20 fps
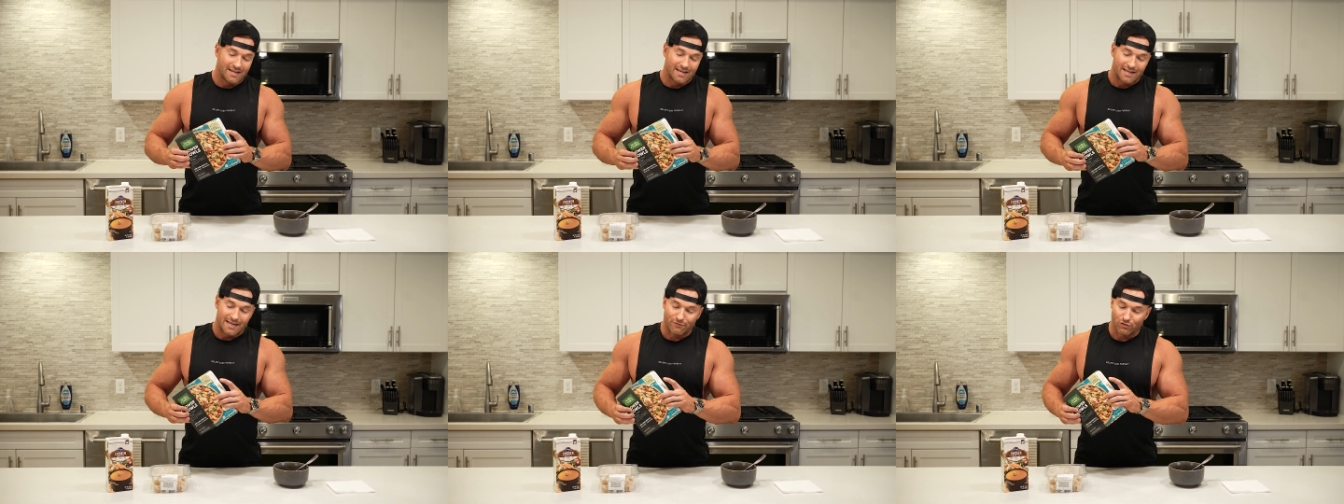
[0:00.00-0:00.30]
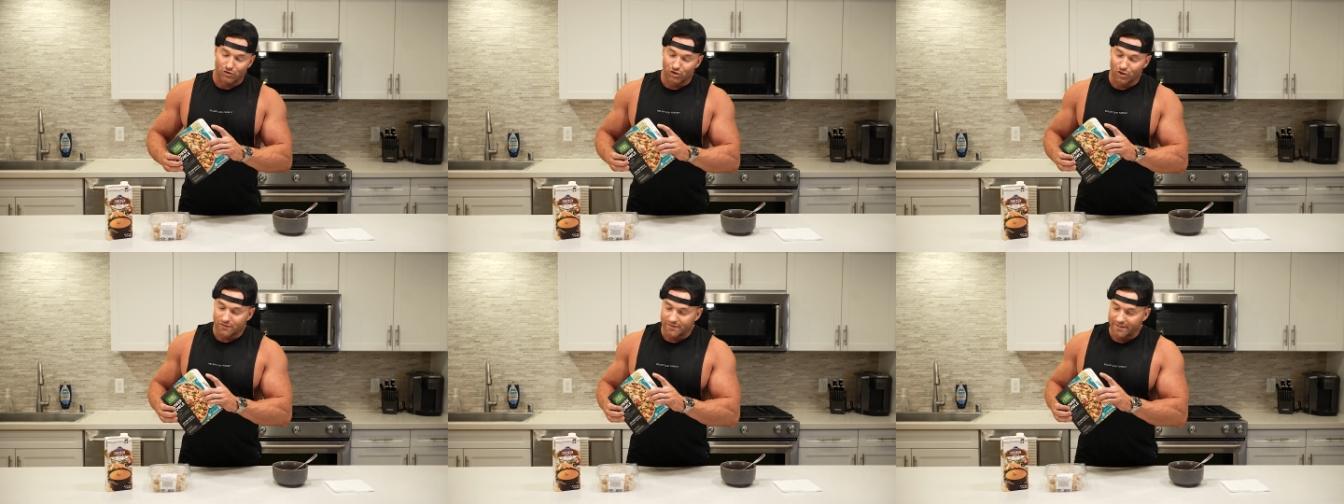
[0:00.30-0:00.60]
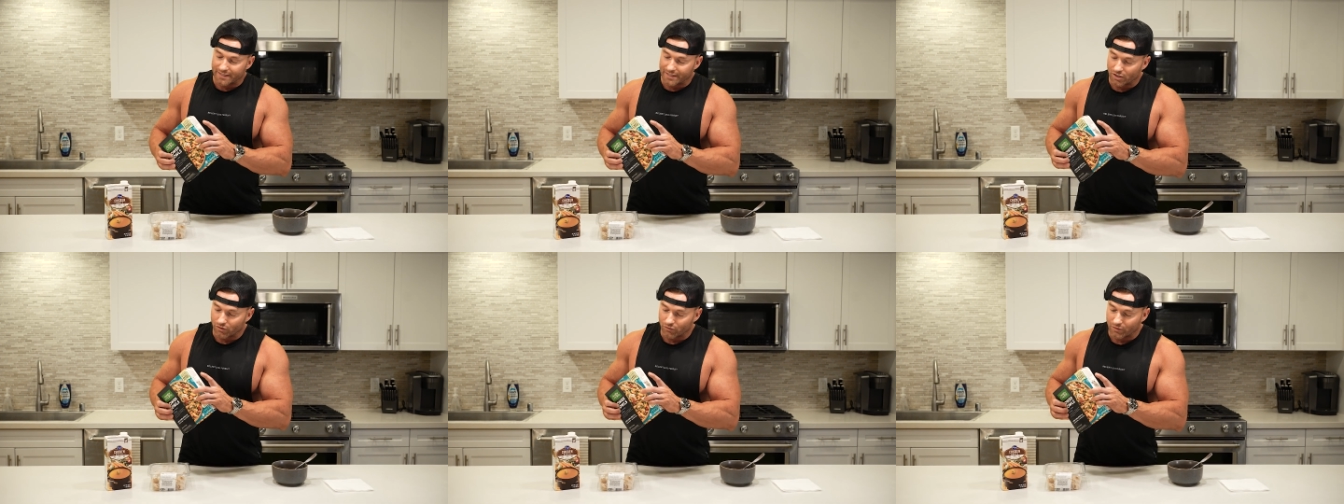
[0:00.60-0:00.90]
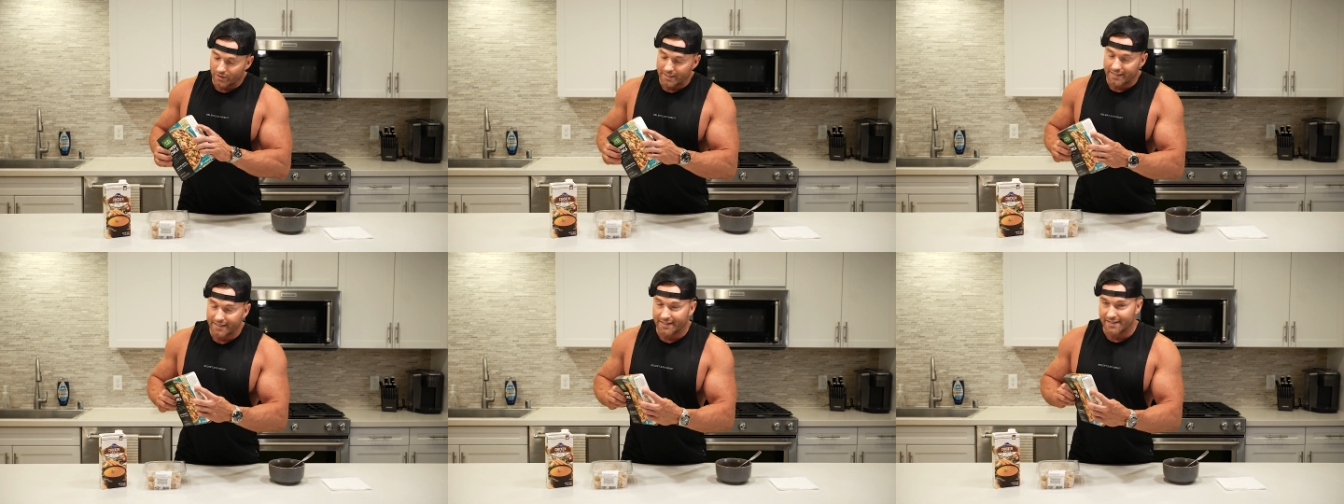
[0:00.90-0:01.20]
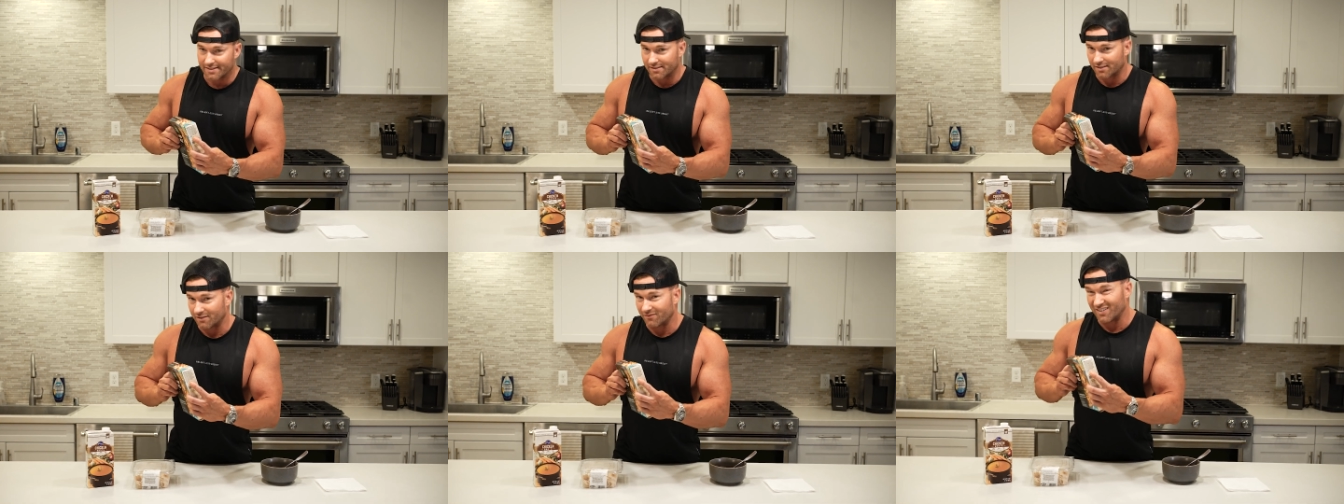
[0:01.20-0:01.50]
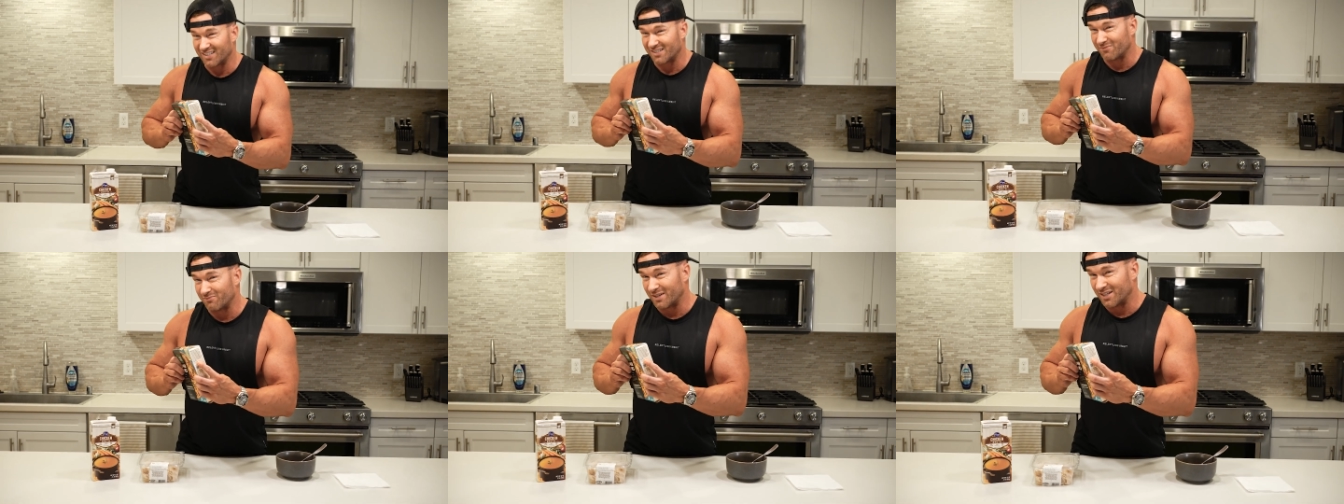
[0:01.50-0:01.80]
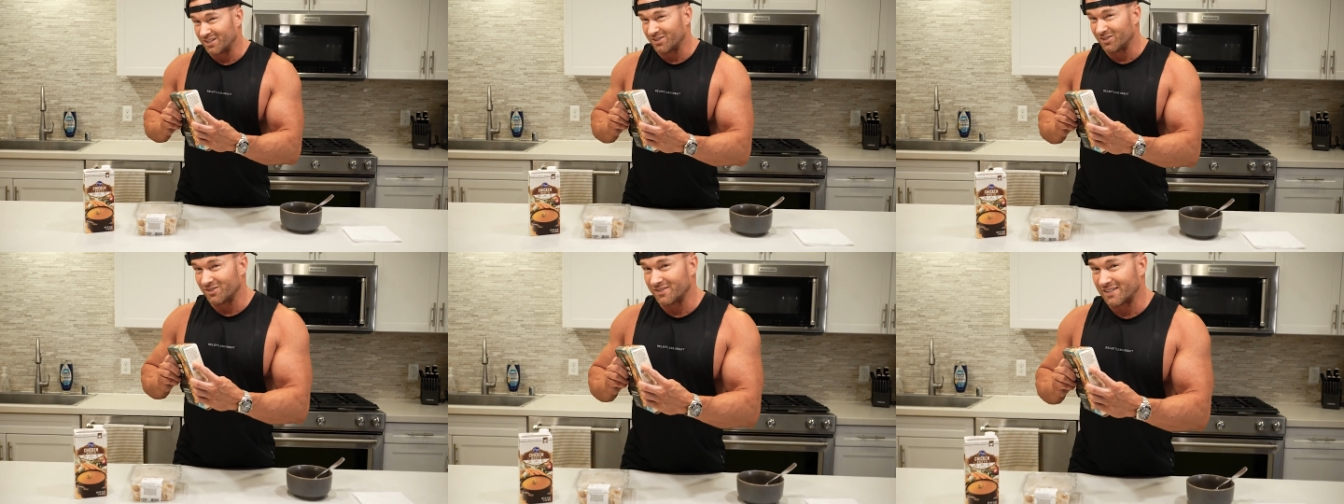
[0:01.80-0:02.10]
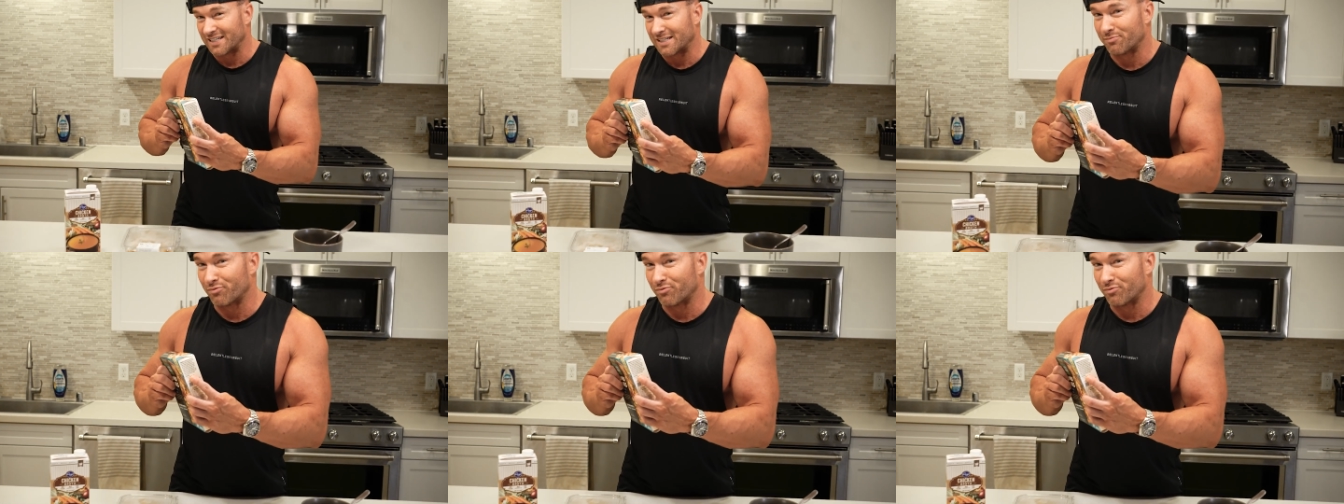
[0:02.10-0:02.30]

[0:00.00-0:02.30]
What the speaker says: If you look at the ingredients of these meals, it's